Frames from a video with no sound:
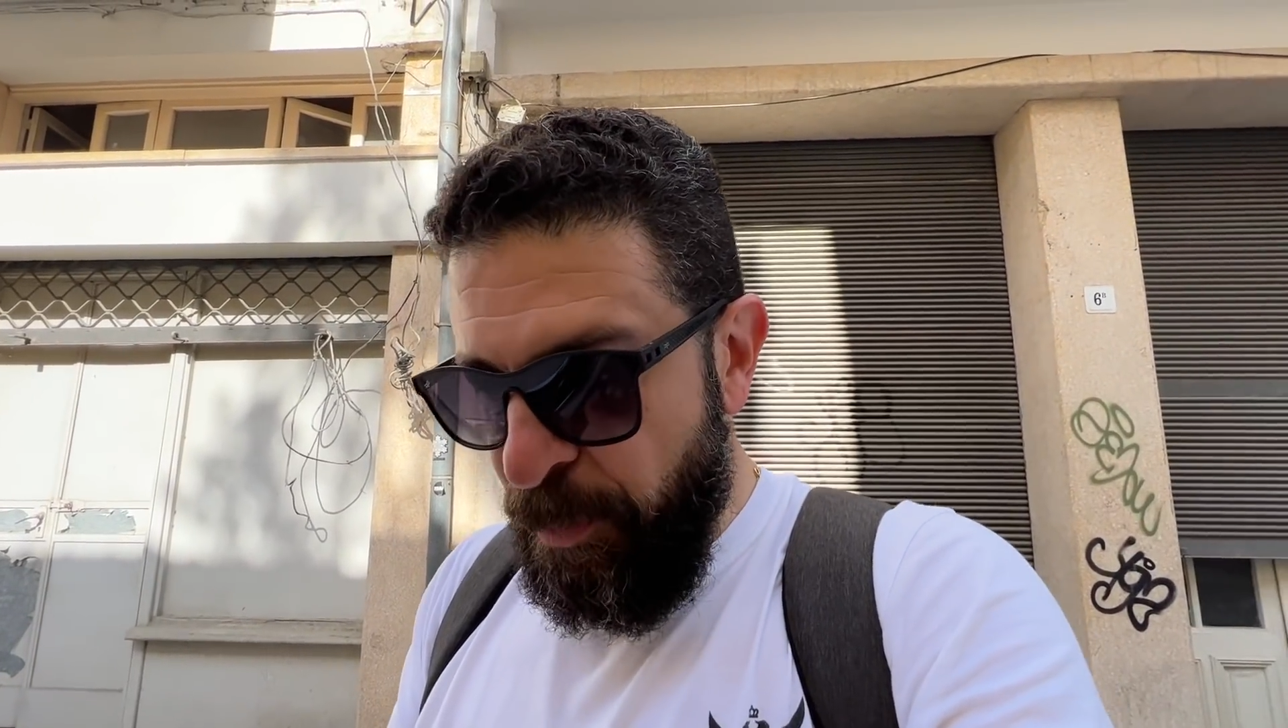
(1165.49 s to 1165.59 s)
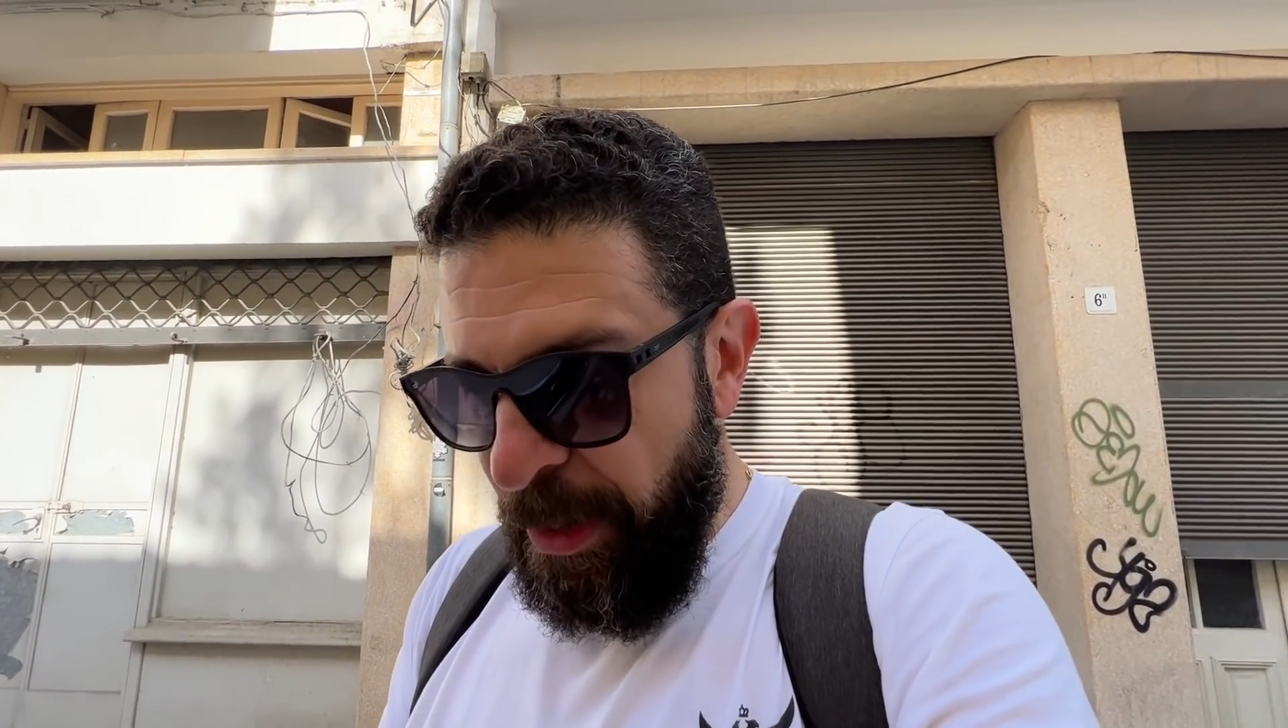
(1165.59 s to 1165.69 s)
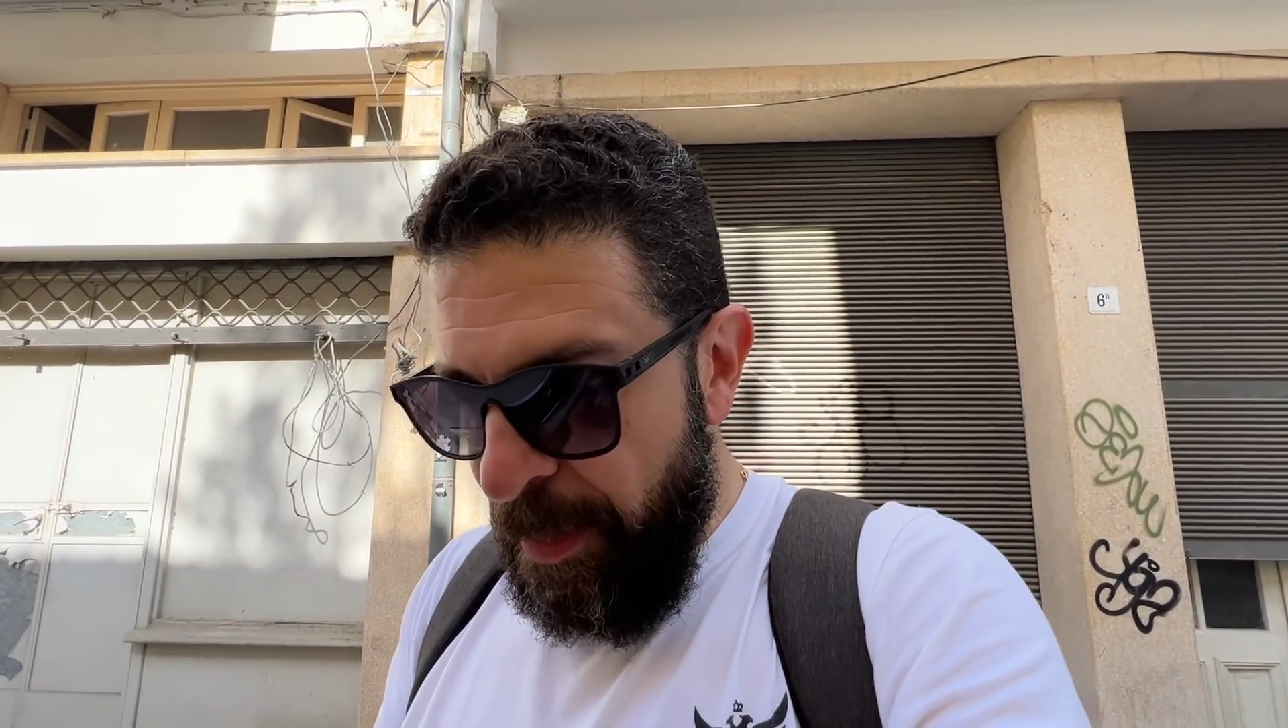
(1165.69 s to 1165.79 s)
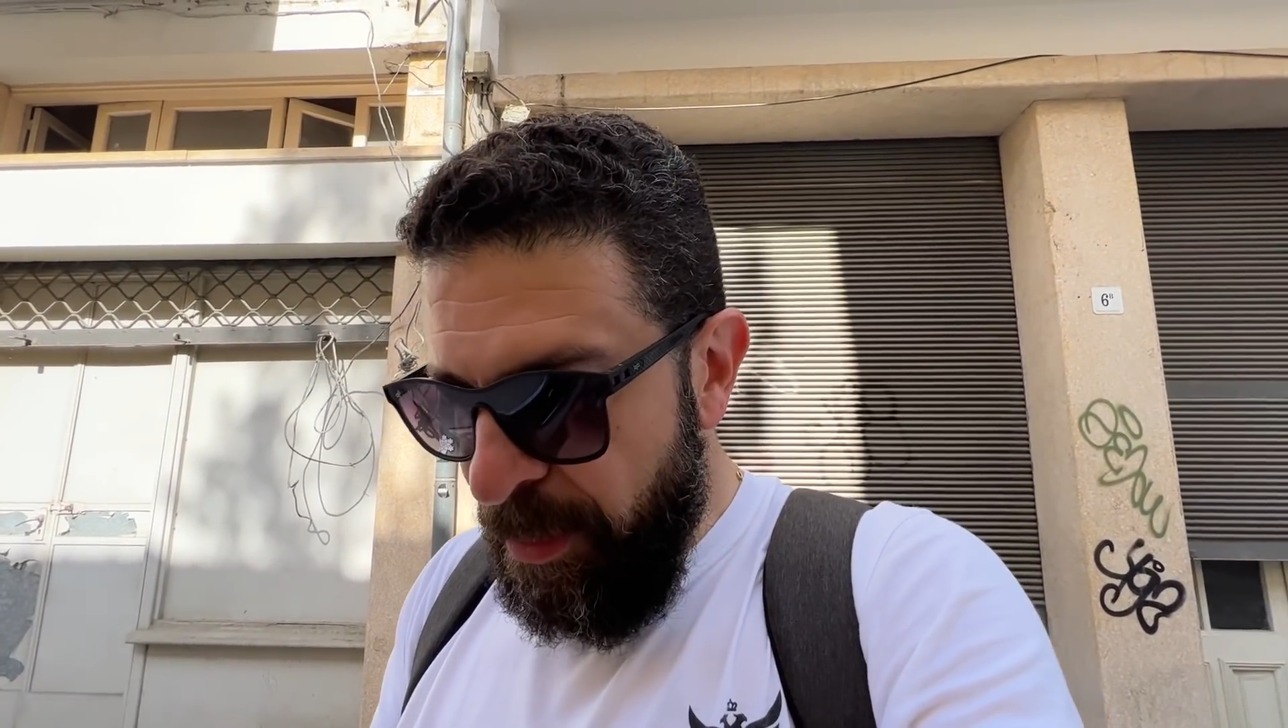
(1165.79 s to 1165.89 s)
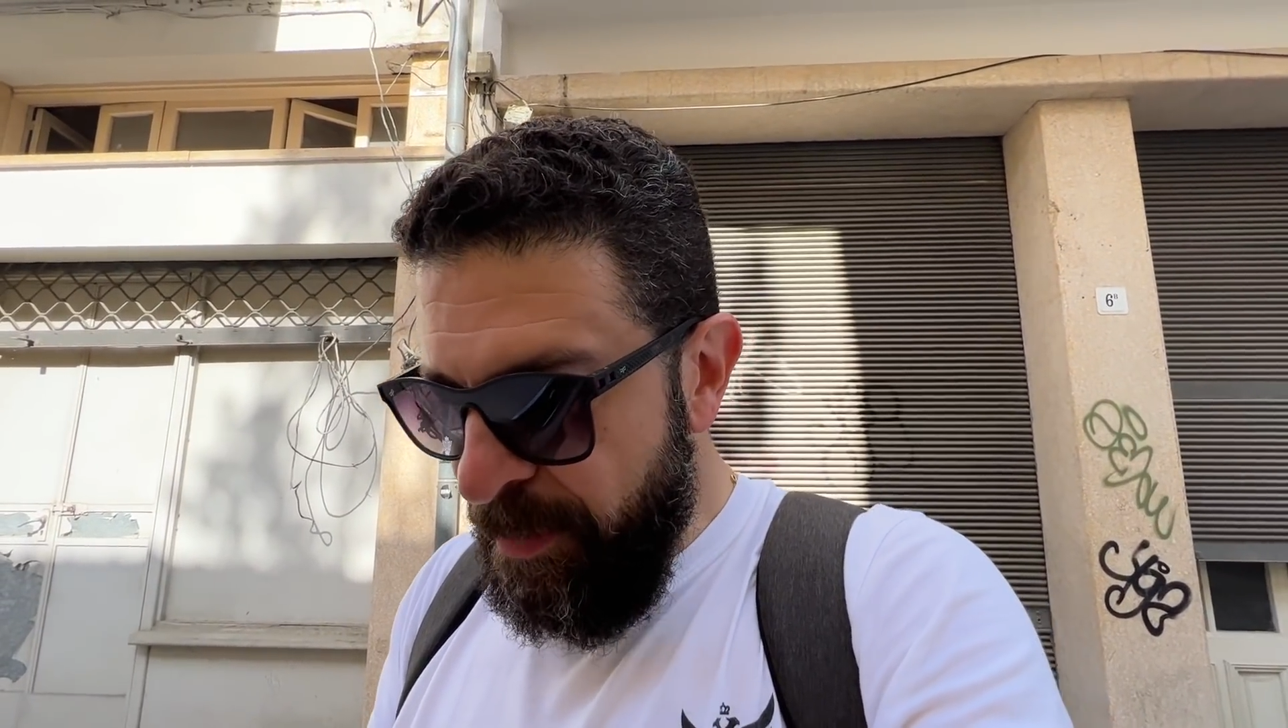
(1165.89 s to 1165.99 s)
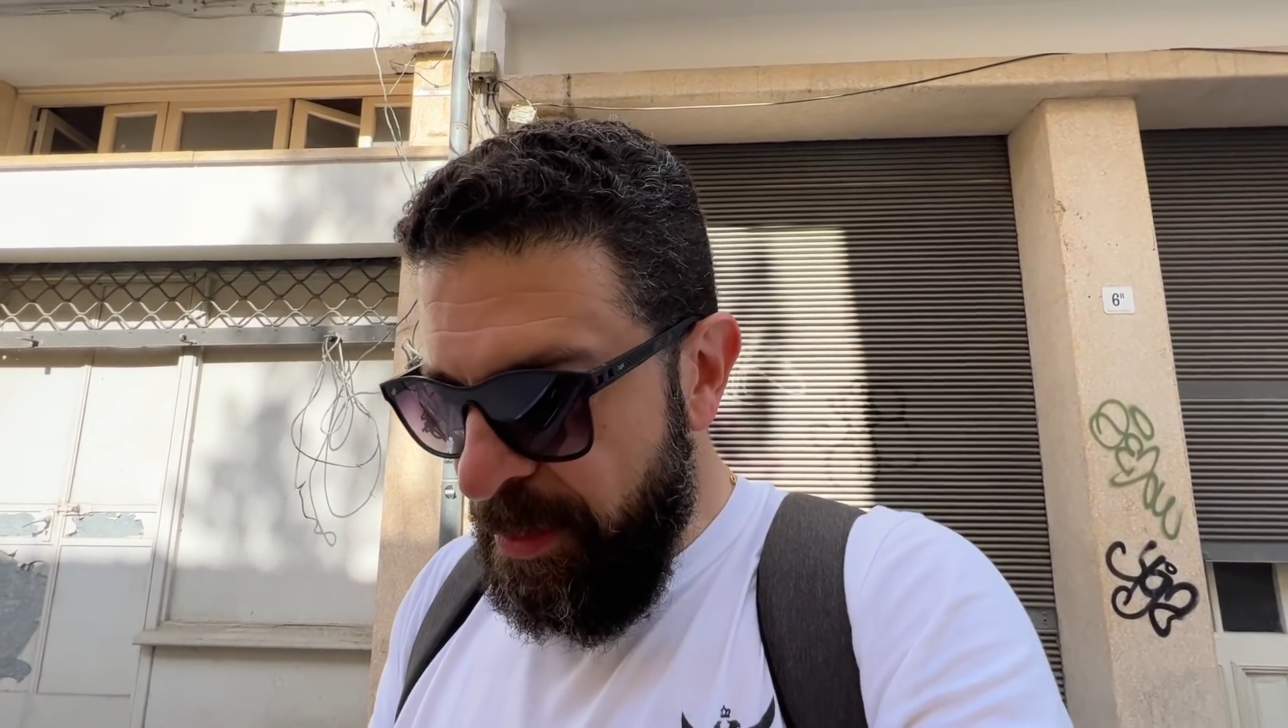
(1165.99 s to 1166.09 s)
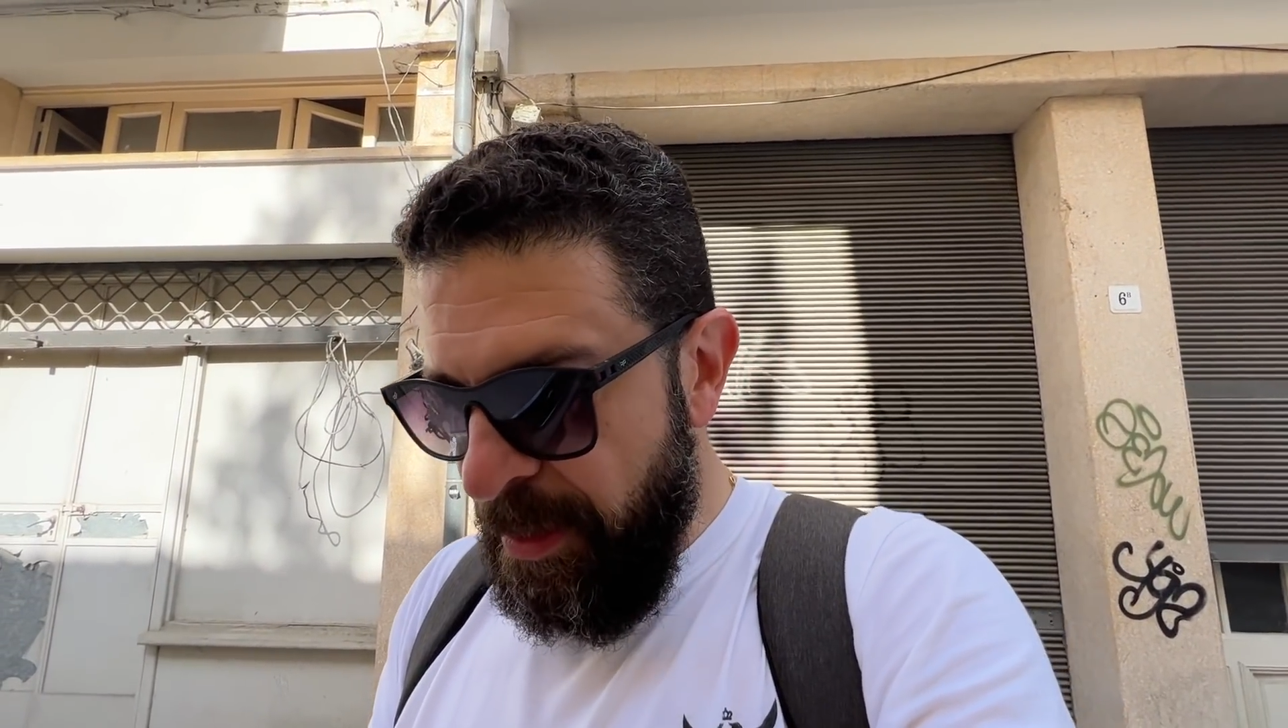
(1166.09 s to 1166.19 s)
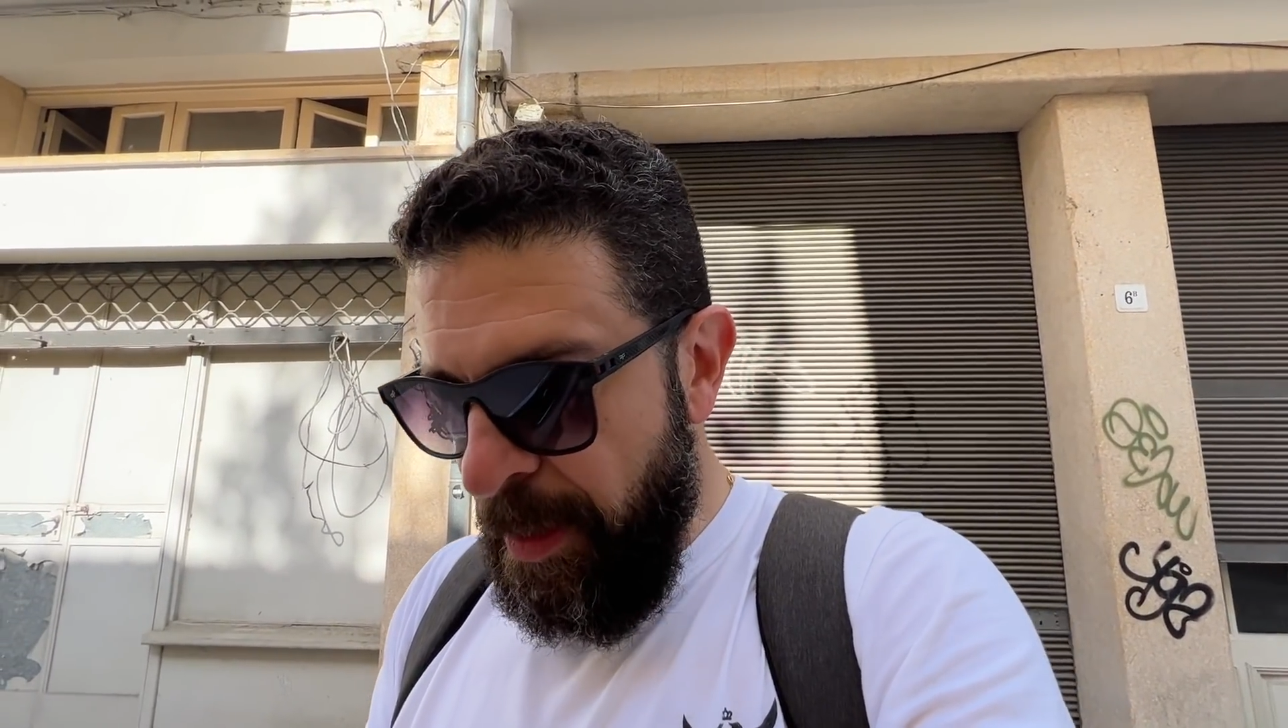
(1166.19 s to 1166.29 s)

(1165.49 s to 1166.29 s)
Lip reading: problems,